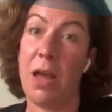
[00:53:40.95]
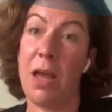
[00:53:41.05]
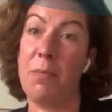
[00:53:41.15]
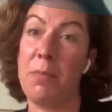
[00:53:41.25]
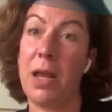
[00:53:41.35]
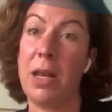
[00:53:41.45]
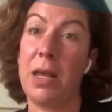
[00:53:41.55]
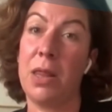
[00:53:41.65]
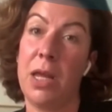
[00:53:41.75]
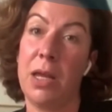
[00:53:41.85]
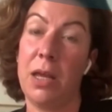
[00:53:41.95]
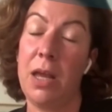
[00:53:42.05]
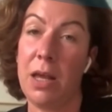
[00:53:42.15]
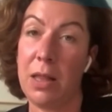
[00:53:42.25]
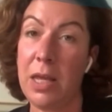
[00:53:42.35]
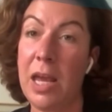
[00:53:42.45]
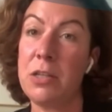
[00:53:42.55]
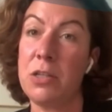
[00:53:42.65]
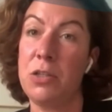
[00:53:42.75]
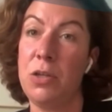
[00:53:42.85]
And I think the
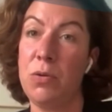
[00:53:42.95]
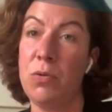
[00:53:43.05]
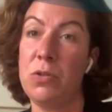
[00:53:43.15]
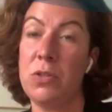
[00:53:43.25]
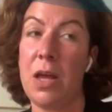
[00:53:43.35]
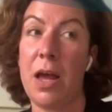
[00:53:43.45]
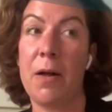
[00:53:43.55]
attitude